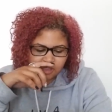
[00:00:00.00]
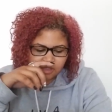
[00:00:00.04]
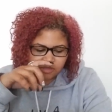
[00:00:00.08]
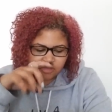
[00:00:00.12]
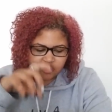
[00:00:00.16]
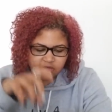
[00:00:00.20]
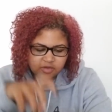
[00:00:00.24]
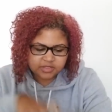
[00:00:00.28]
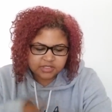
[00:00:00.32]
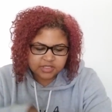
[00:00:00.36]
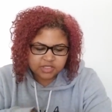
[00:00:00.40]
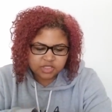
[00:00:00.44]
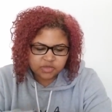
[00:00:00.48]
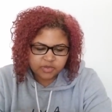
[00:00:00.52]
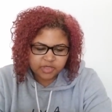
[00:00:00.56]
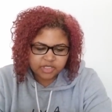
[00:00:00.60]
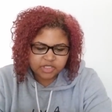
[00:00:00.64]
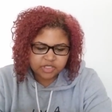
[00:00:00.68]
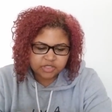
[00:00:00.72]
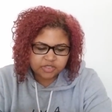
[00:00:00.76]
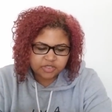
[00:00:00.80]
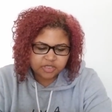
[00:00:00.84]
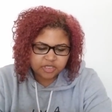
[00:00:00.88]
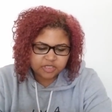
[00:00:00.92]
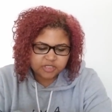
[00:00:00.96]
there's a
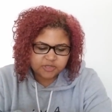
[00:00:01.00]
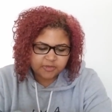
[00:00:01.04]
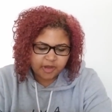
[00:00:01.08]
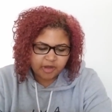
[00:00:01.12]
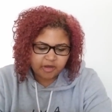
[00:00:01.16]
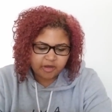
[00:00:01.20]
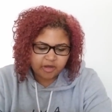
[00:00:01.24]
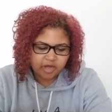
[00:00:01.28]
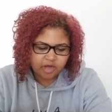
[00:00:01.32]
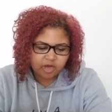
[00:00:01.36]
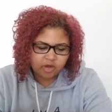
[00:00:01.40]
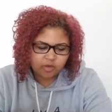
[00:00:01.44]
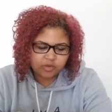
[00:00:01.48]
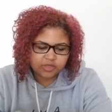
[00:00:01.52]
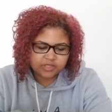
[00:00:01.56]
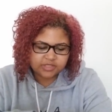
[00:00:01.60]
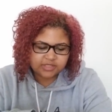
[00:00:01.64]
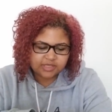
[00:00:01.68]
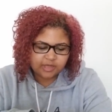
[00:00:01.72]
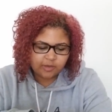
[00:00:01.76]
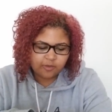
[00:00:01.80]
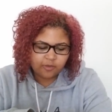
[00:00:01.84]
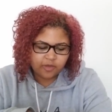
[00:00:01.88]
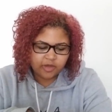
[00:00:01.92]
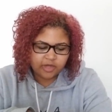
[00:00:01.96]
situation transpiring here where
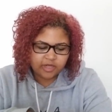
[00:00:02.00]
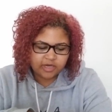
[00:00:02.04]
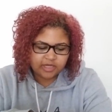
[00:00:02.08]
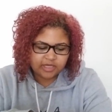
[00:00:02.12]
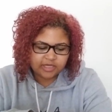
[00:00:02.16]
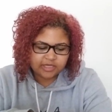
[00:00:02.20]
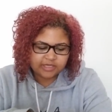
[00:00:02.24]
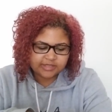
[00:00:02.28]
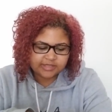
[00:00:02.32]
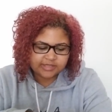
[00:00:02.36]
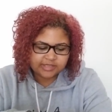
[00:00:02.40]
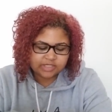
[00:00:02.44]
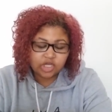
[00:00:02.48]
someone is